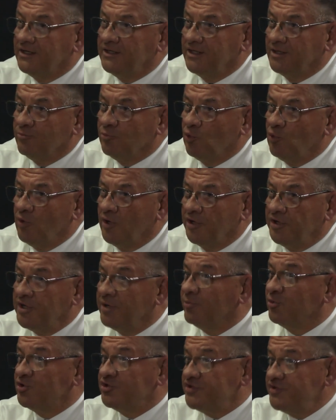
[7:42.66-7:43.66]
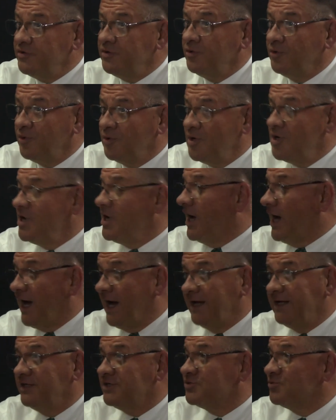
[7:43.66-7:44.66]
Number one. Number two,
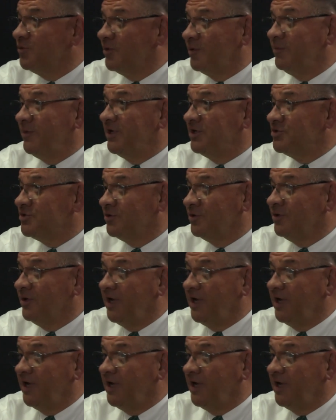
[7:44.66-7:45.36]
I just want to make sure,